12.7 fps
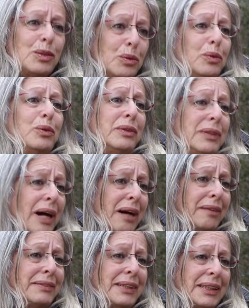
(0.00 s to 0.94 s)
who
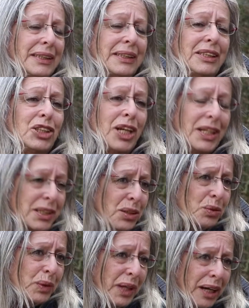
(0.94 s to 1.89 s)
have the chance
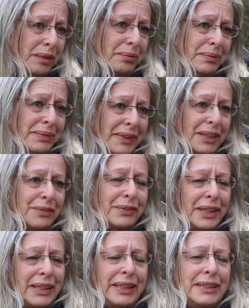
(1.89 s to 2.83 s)
to come they
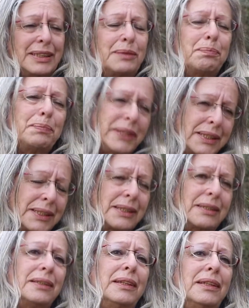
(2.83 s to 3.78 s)
really
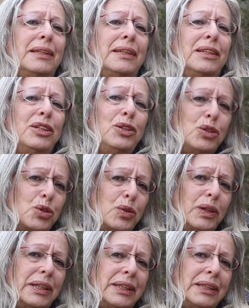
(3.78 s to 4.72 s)
speaks
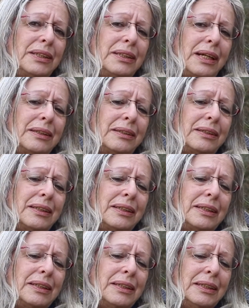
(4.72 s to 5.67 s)
usually that uh,
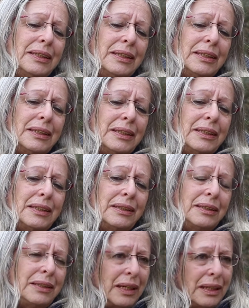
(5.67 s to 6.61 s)

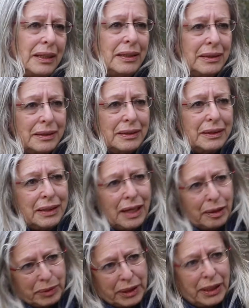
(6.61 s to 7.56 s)
they're
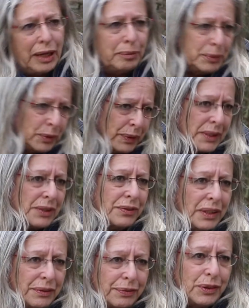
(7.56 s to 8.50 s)
coming up to
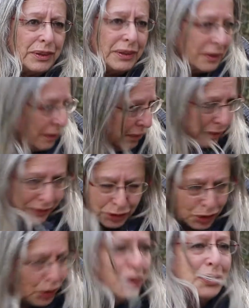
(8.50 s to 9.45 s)
Israel for
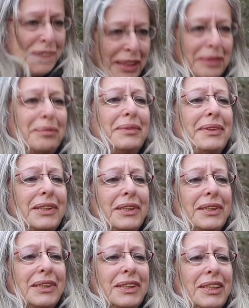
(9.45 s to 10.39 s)
short time
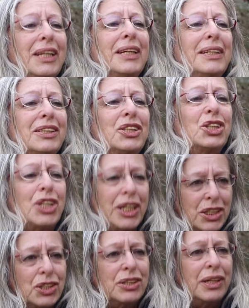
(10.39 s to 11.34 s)
yeah. okay.
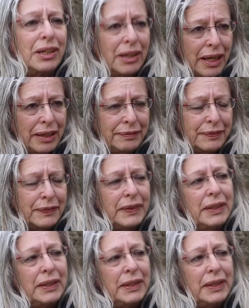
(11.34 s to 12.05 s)
change their life